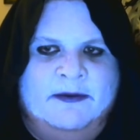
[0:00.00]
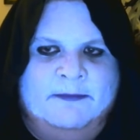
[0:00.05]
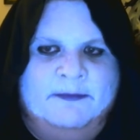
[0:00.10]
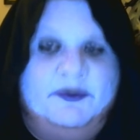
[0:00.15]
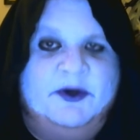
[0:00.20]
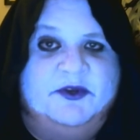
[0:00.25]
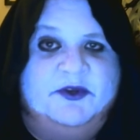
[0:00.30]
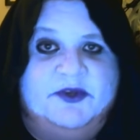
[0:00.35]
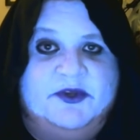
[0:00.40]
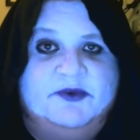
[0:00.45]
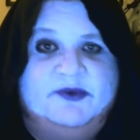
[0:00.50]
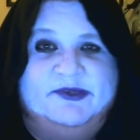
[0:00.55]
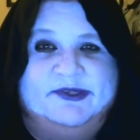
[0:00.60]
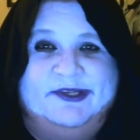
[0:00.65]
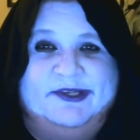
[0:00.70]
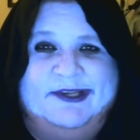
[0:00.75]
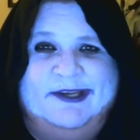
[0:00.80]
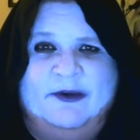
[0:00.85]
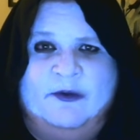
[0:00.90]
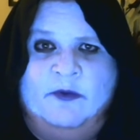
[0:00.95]
But
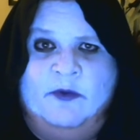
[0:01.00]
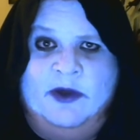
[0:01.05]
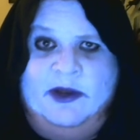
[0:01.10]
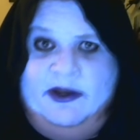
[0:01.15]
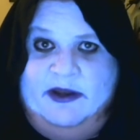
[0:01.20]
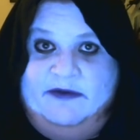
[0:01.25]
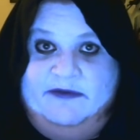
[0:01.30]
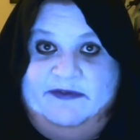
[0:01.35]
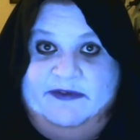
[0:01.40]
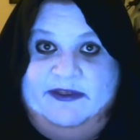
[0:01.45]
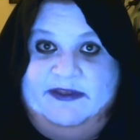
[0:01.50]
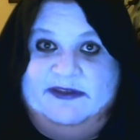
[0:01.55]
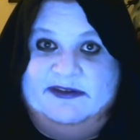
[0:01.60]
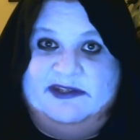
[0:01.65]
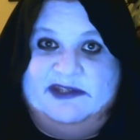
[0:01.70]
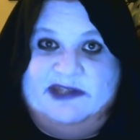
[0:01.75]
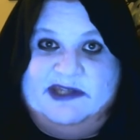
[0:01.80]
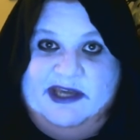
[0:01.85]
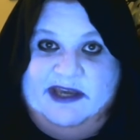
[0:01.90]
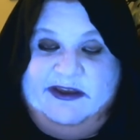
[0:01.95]
usually a one-of in
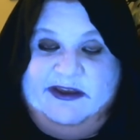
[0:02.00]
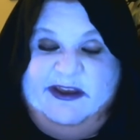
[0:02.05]
this deck.